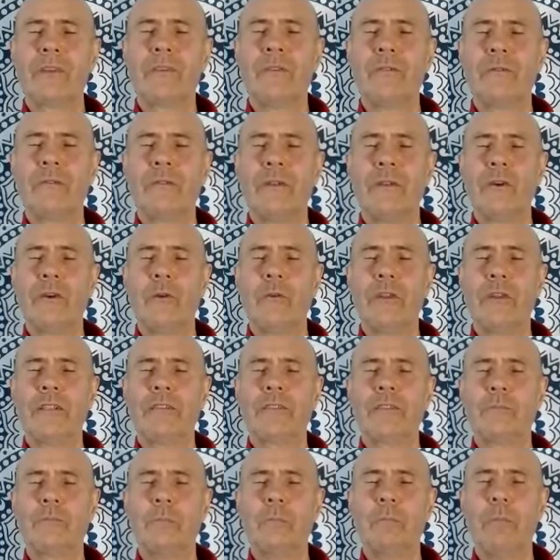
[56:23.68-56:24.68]
You feel
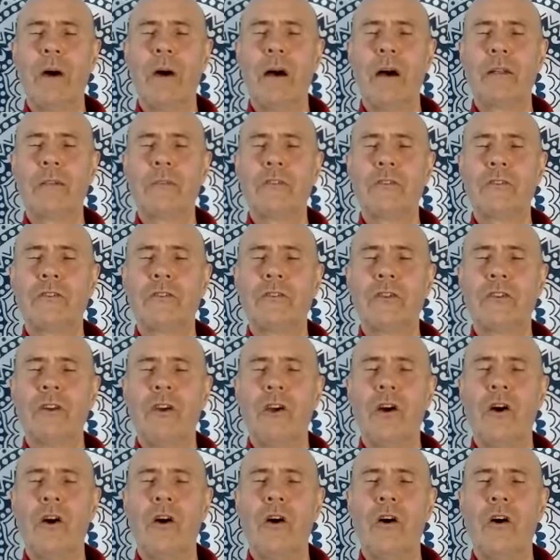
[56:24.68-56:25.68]
this much
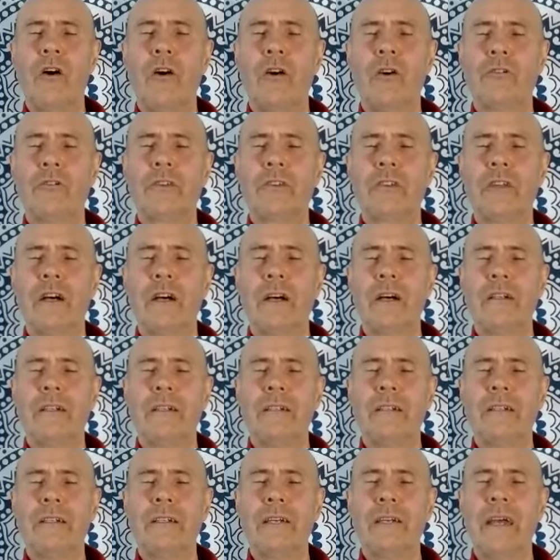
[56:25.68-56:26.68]
hotter
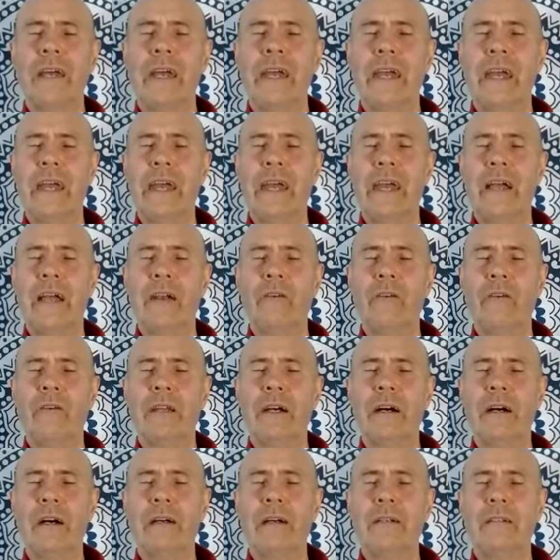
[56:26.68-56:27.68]

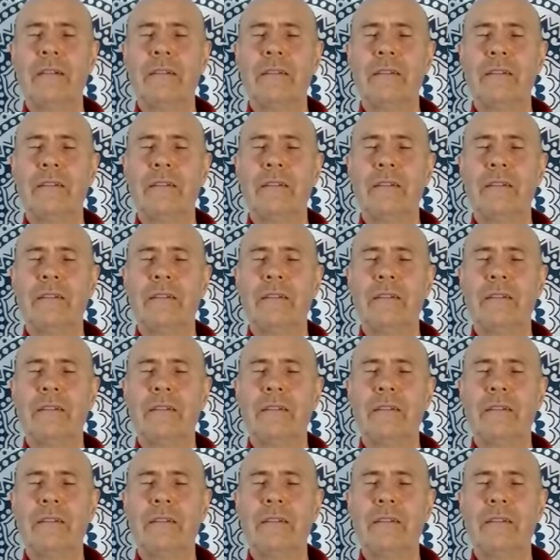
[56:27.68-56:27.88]
area,